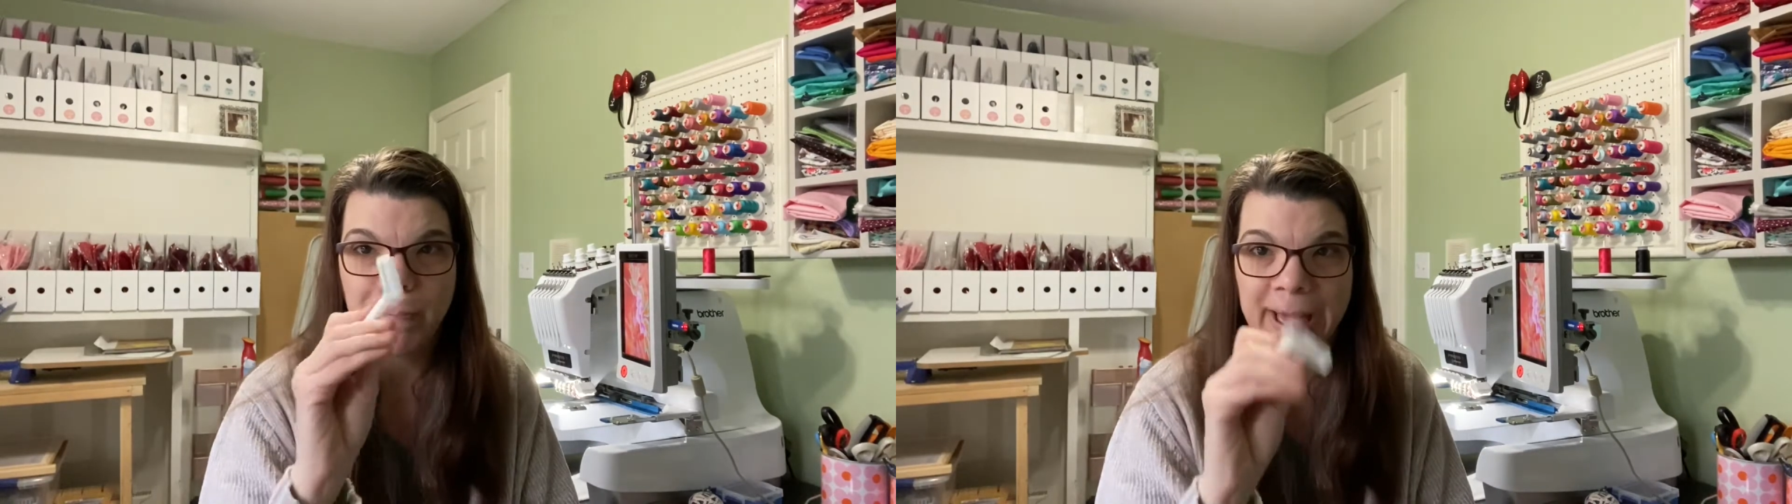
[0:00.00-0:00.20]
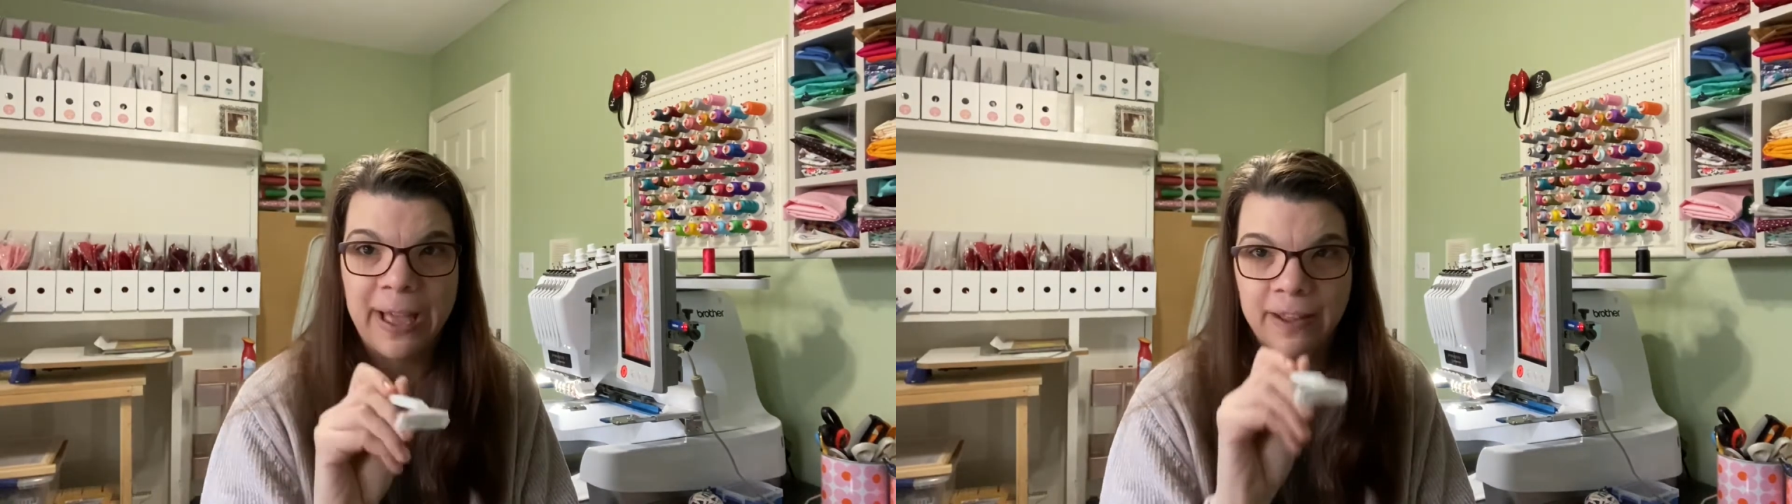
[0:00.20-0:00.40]

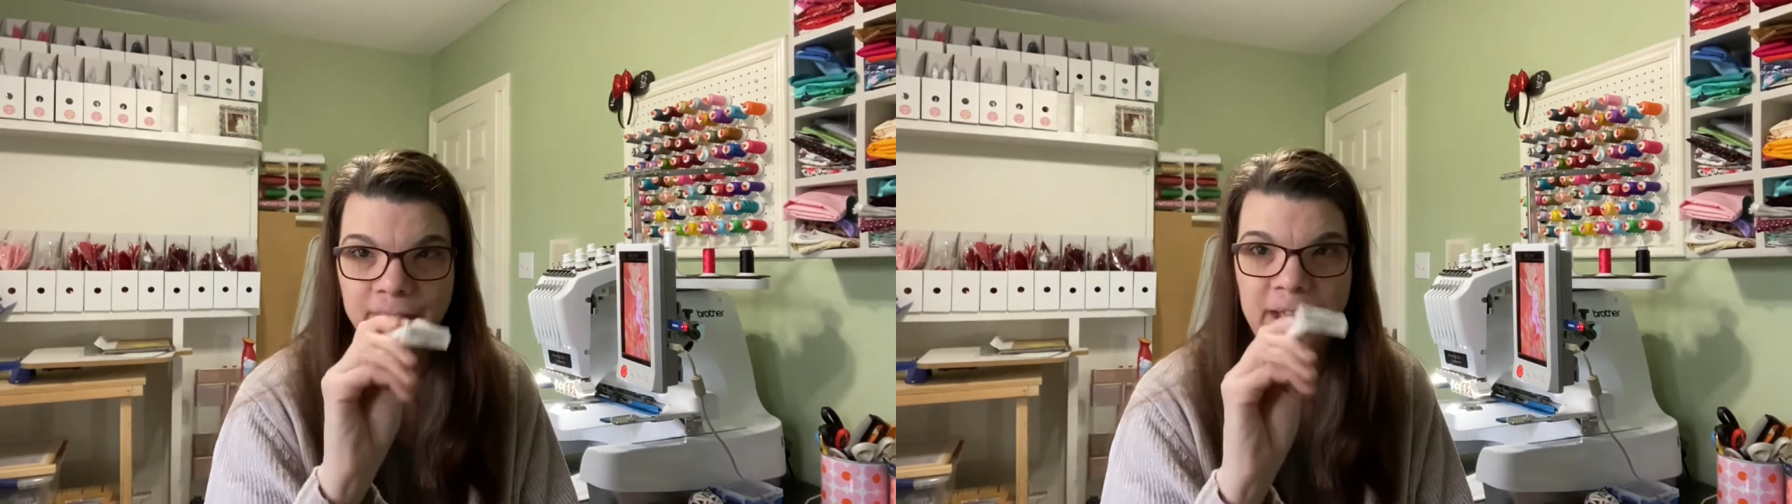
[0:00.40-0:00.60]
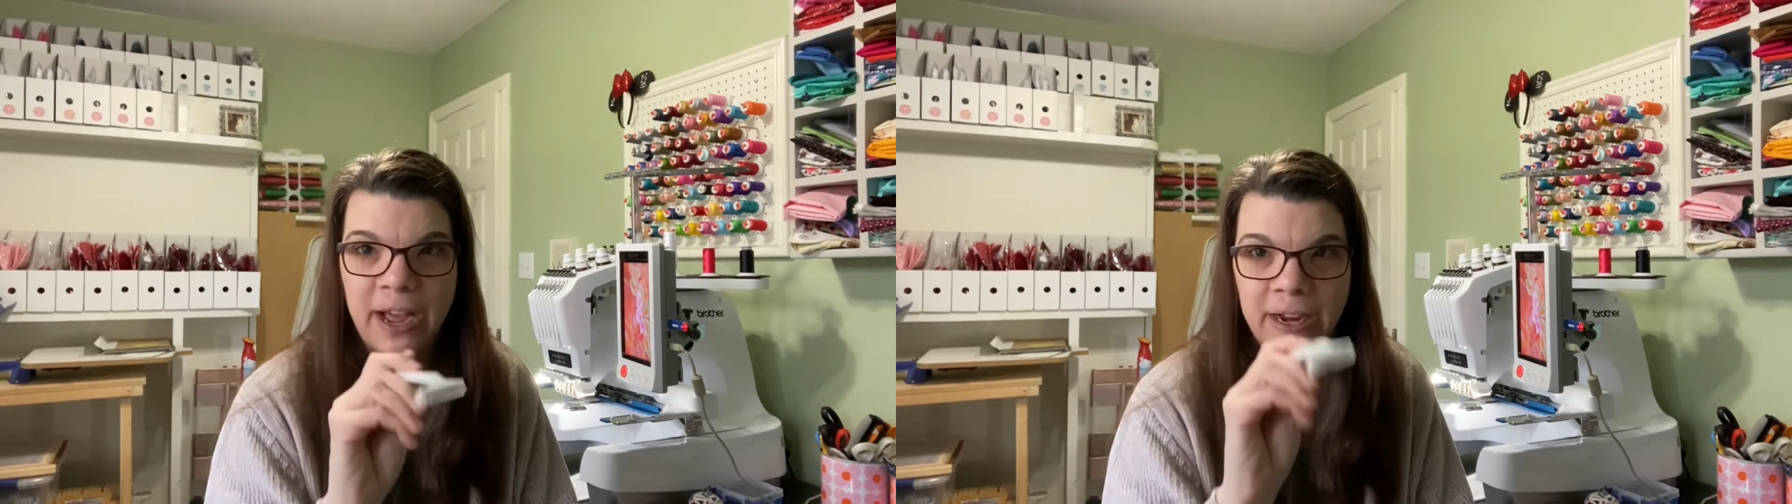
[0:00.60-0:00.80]
back of
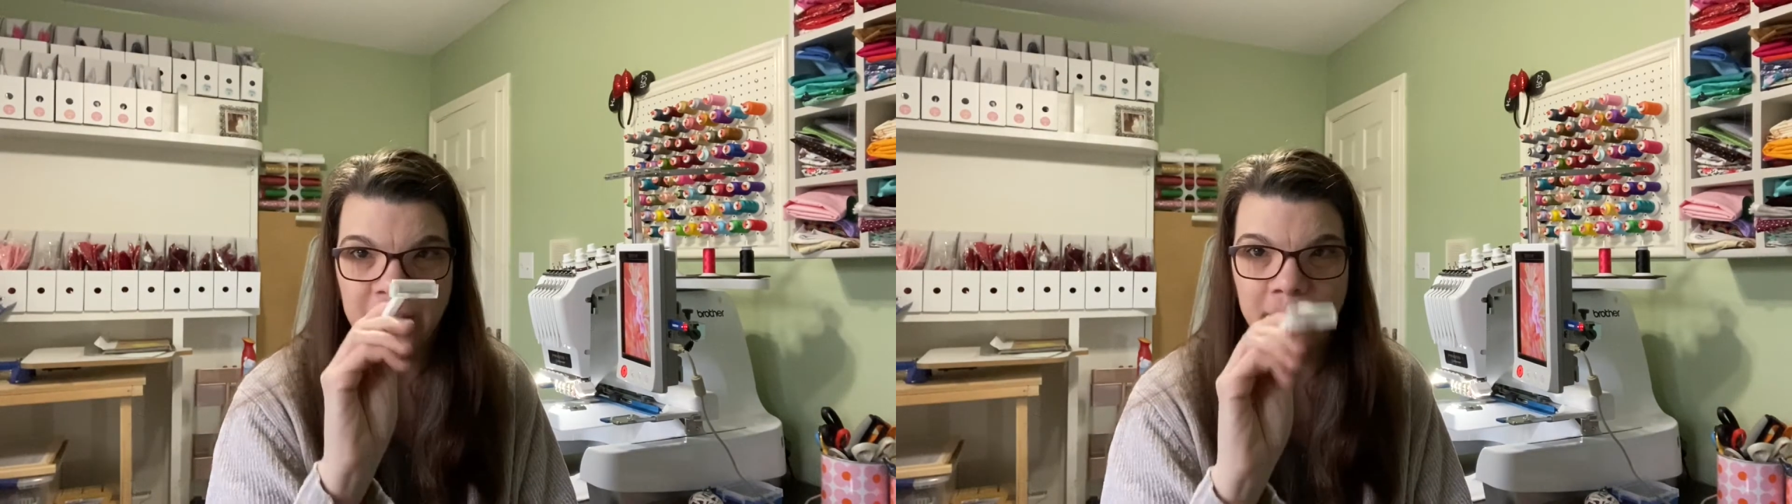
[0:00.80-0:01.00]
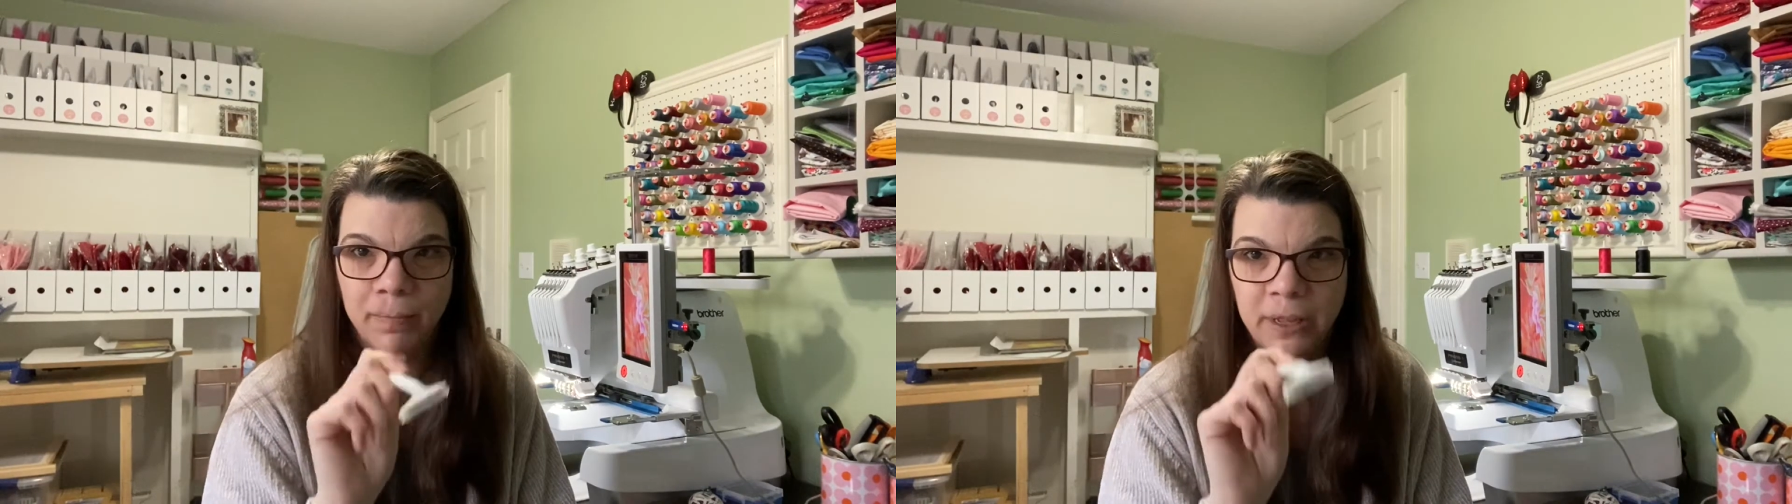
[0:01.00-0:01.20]
the
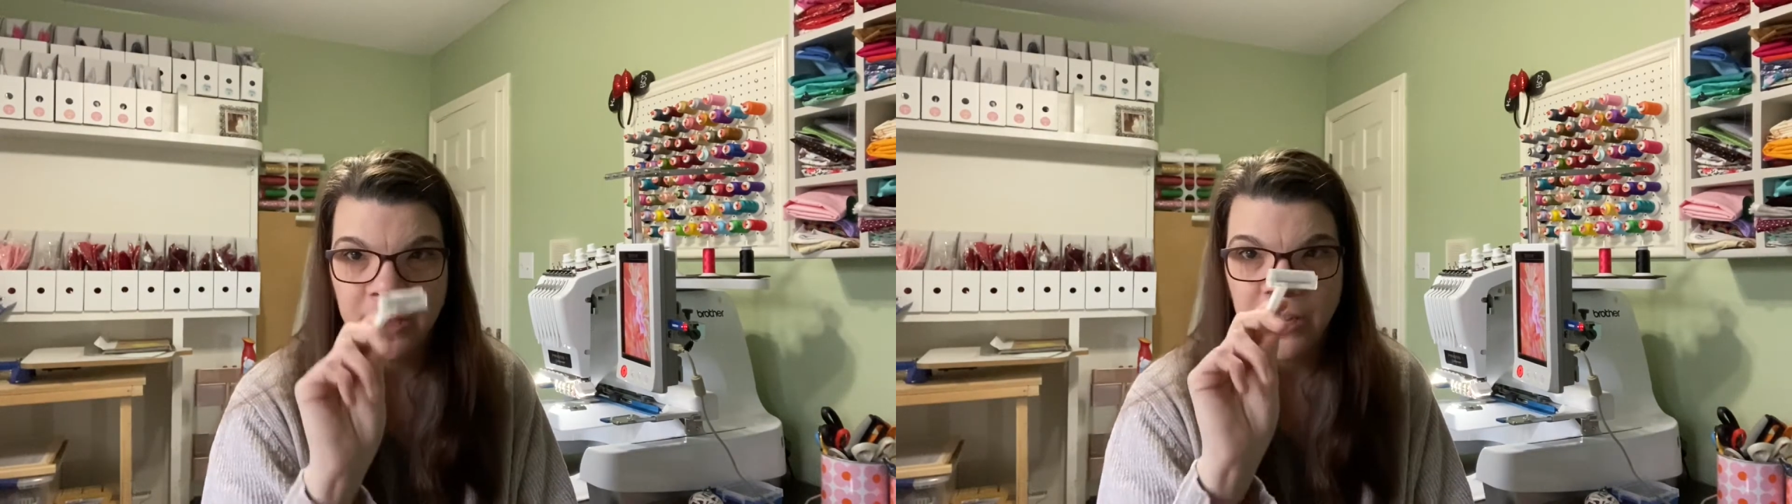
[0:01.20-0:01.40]
item,